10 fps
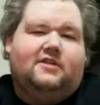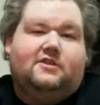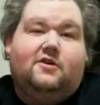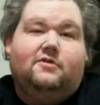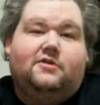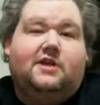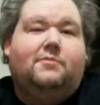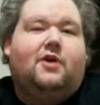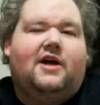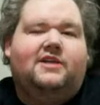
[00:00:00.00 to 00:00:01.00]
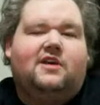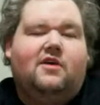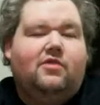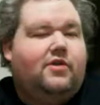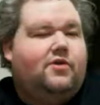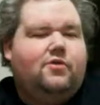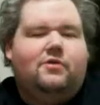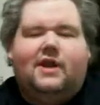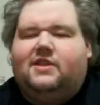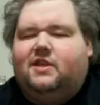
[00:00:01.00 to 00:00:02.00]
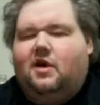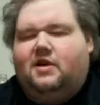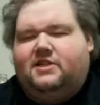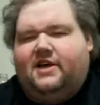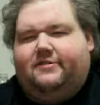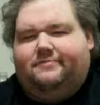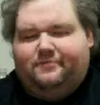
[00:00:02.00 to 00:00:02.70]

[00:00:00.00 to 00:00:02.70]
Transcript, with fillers: So to summarize, The Who let the dogs out.